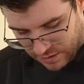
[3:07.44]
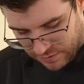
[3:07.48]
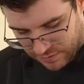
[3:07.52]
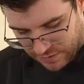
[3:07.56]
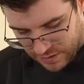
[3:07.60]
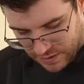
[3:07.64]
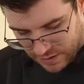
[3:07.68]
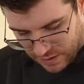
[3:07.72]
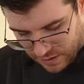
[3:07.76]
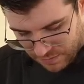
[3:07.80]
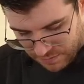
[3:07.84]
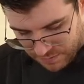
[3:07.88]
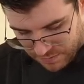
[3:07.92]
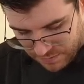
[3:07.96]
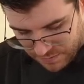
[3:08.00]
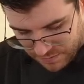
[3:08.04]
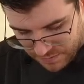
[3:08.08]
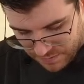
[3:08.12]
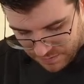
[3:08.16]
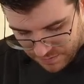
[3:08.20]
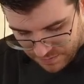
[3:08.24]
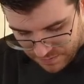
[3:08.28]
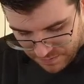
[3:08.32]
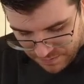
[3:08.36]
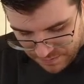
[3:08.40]
off the top,
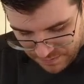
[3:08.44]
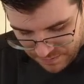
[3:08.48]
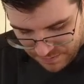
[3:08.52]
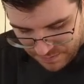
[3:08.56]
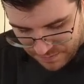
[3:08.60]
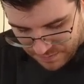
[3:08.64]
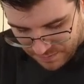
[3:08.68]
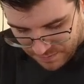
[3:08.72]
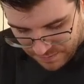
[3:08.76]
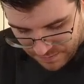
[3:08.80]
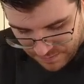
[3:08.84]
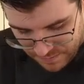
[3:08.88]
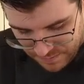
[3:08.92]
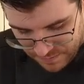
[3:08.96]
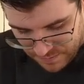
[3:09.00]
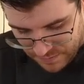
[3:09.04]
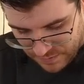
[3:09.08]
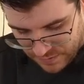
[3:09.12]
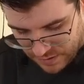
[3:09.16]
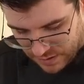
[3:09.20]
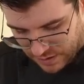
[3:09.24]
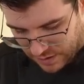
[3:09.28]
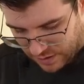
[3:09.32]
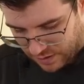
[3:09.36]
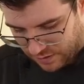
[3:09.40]

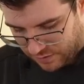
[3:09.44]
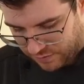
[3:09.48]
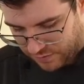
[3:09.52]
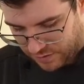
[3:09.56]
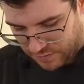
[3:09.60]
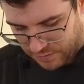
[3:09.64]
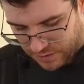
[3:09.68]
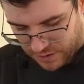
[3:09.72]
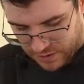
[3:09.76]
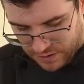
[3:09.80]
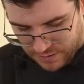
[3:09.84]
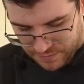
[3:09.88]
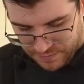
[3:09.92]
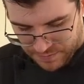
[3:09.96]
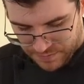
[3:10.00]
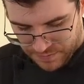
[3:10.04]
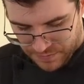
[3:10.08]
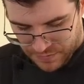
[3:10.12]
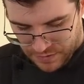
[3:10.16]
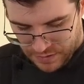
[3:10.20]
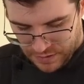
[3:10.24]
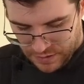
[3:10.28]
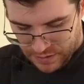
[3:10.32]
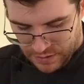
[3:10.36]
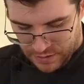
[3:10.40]
take off the bottom,
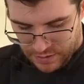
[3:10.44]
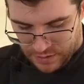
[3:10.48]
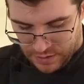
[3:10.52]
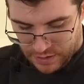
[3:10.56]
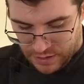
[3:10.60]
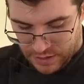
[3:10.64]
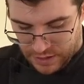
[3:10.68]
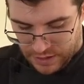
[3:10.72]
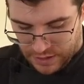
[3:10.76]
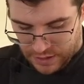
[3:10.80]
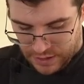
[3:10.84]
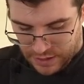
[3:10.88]
cut it in